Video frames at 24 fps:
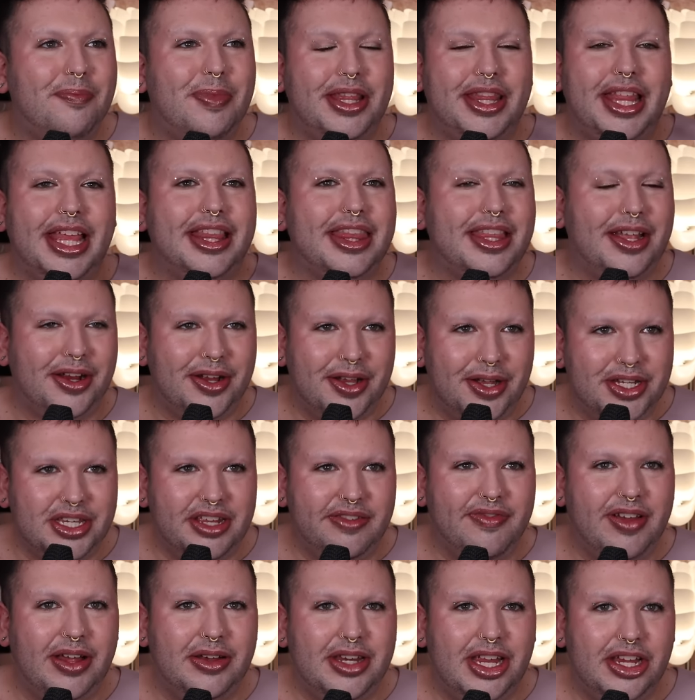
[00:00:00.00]
but like their
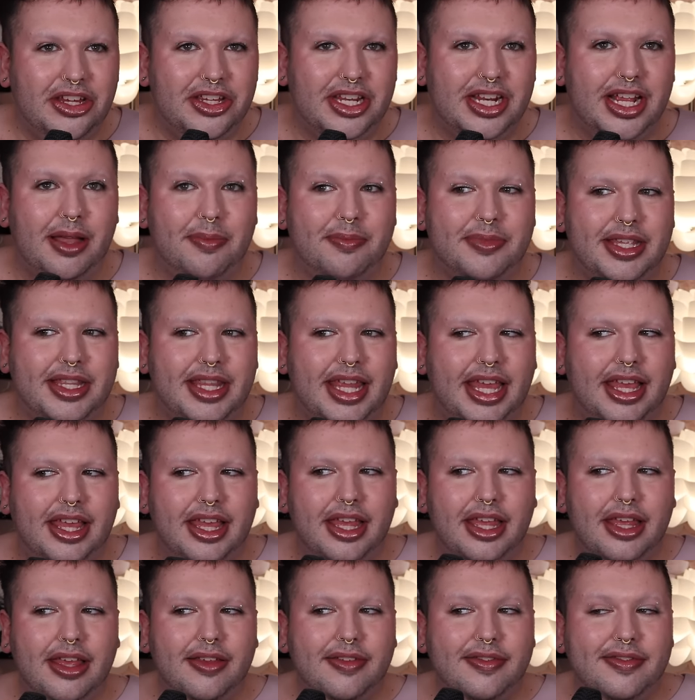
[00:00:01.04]
cushion foundation comes in
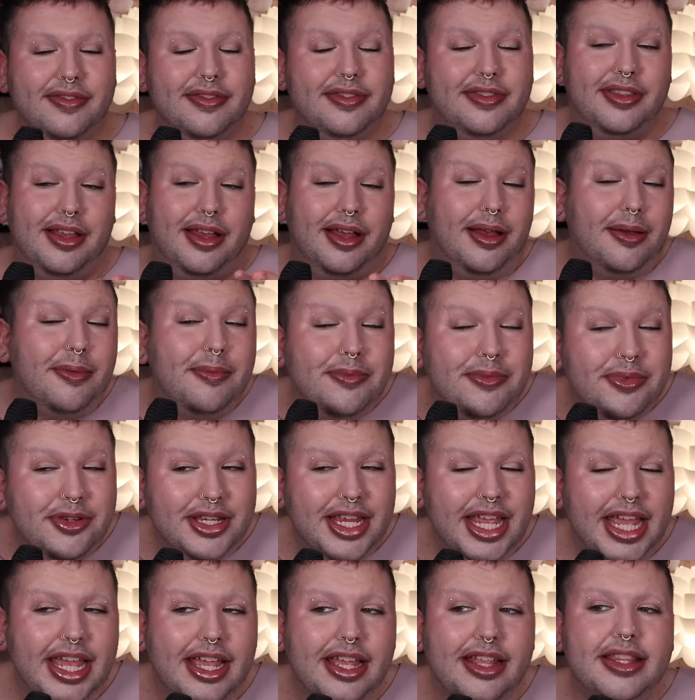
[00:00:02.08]
like some
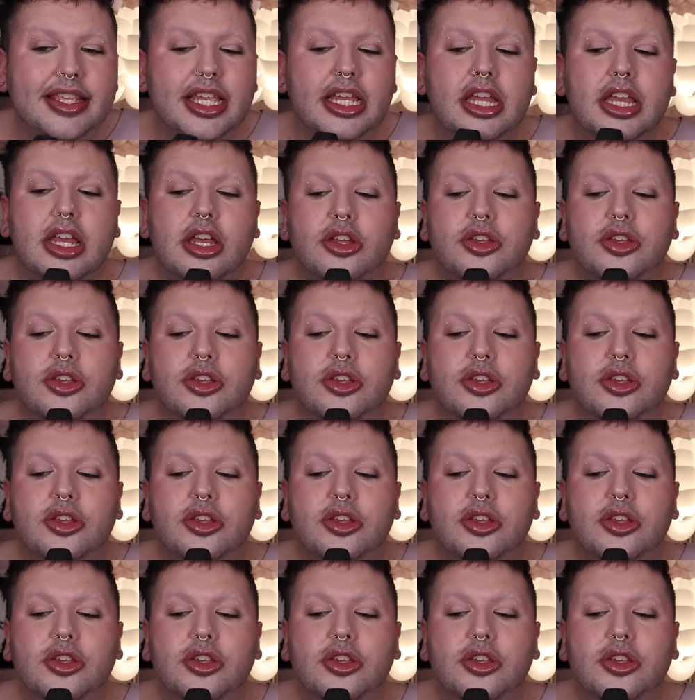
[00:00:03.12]
shades.